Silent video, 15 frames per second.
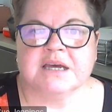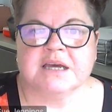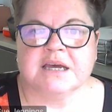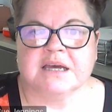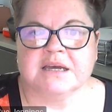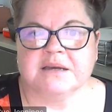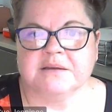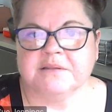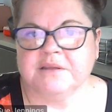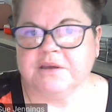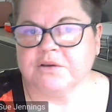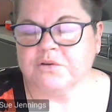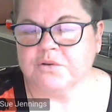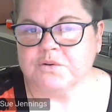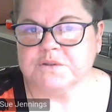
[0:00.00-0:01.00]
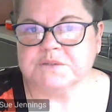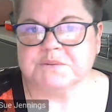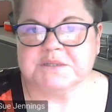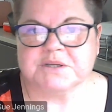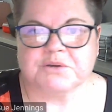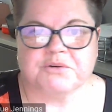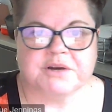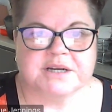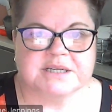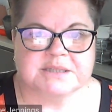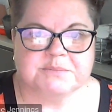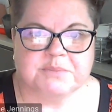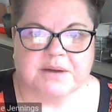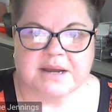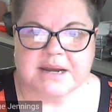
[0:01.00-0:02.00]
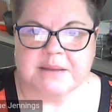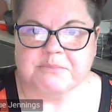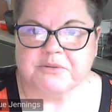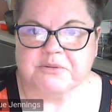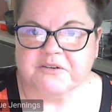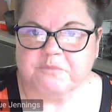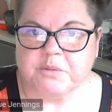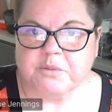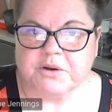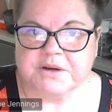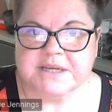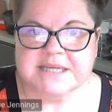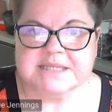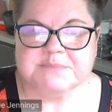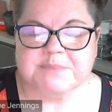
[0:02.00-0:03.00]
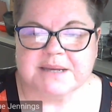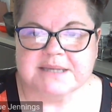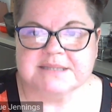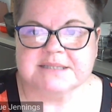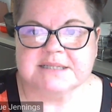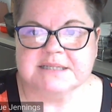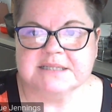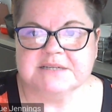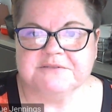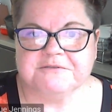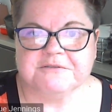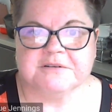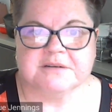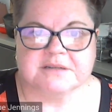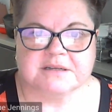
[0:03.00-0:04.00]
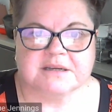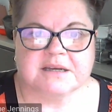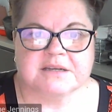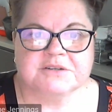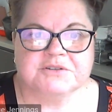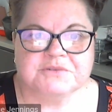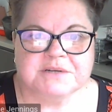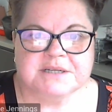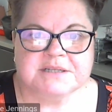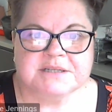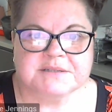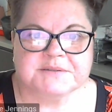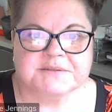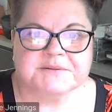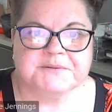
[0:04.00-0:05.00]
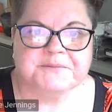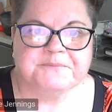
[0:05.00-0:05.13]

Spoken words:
The course was accredited by a number of bodies based in different countries.